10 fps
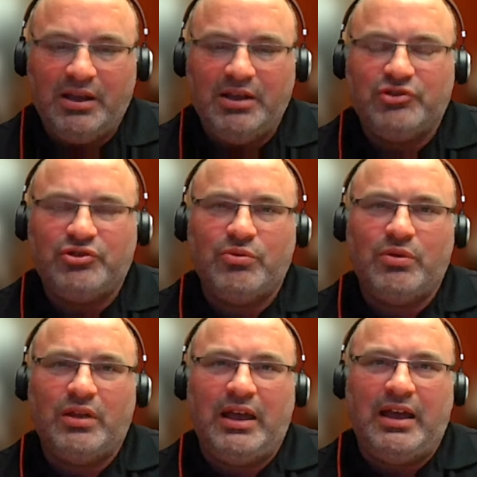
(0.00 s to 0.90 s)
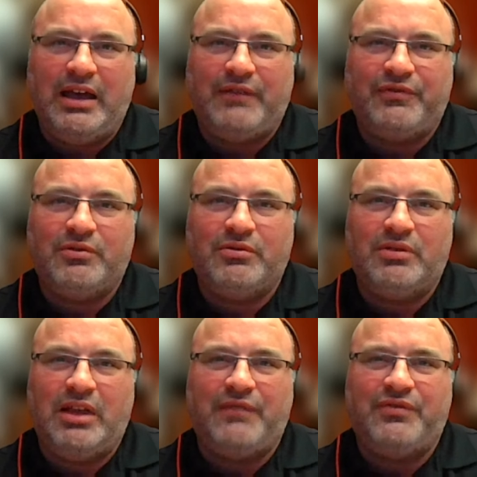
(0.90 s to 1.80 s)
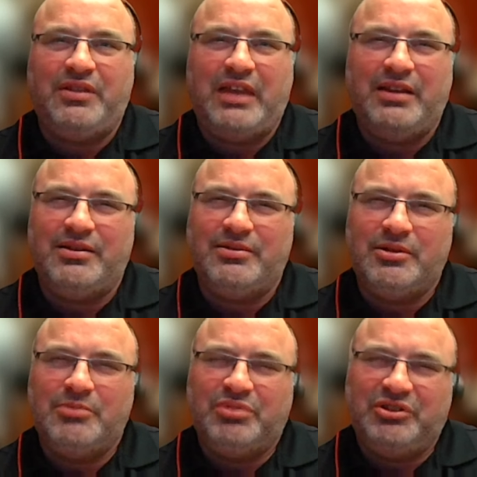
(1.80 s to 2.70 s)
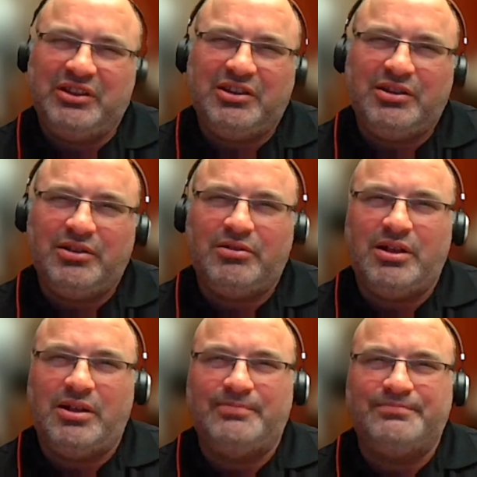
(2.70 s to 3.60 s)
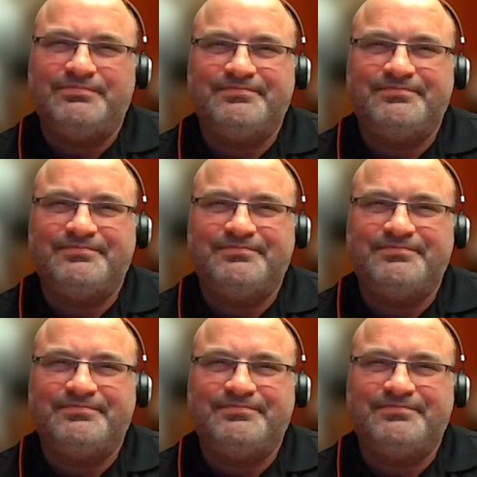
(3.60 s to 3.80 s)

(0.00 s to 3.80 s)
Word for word: And so after after that particular um